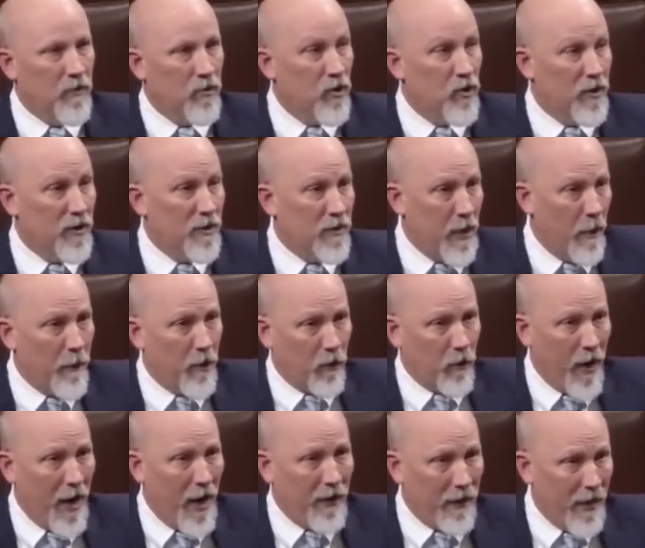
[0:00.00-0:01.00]
to the
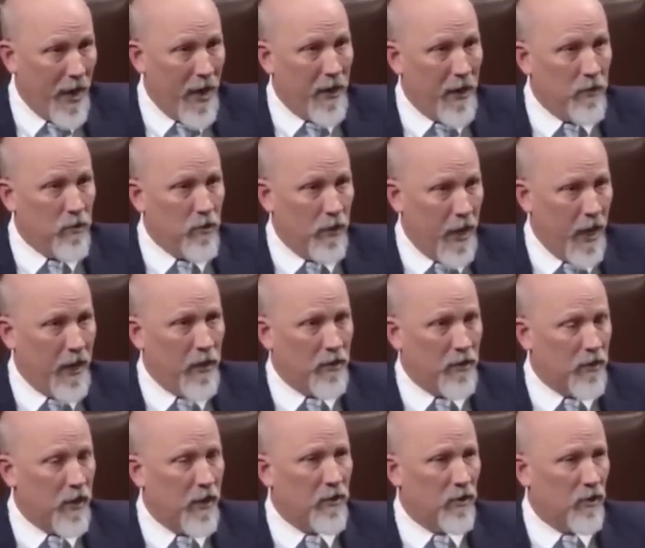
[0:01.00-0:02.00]
Democrat-led
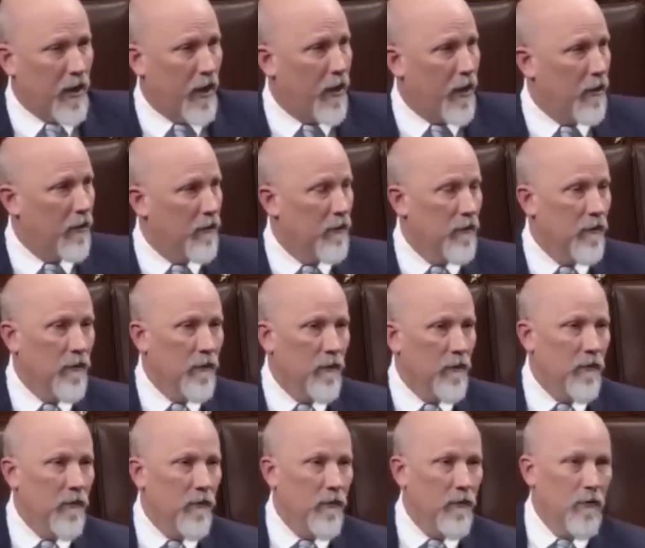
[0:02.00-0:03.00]
United States Senate,
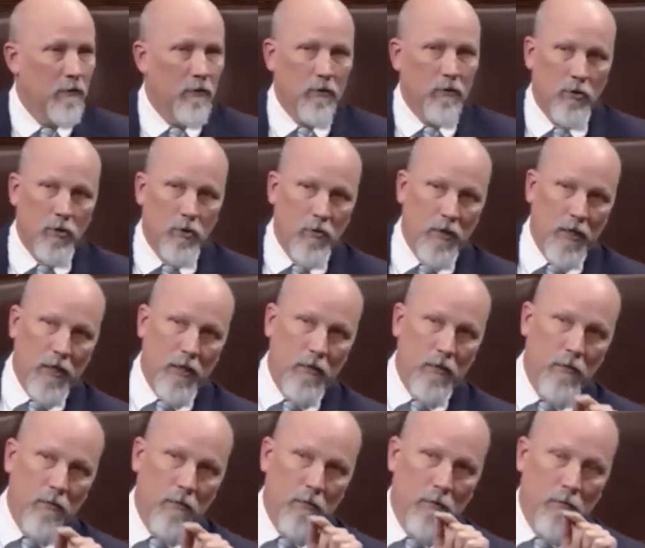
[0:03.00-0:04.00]
to
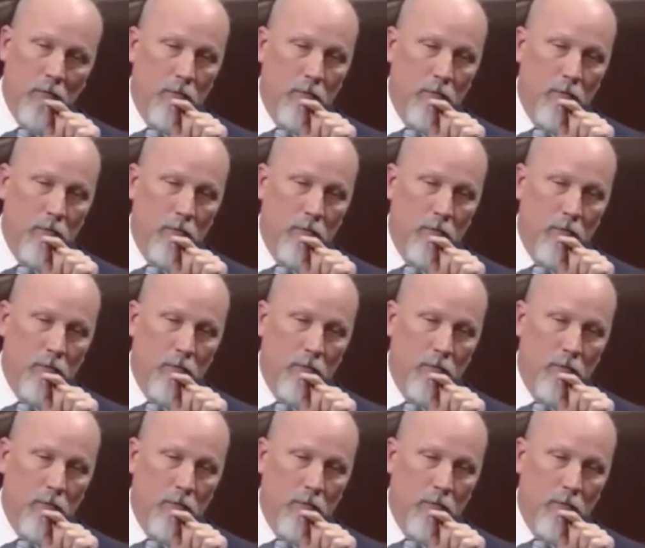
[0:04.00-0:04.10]
the